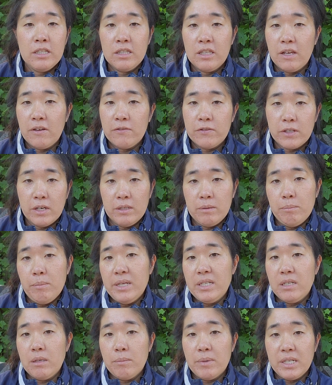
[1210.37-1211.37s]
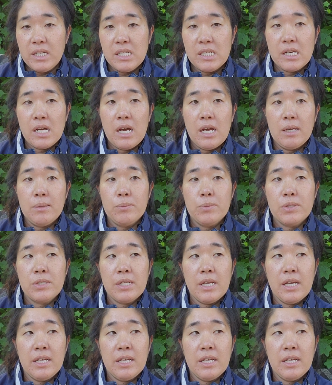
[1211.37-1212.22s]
they've done many, many times,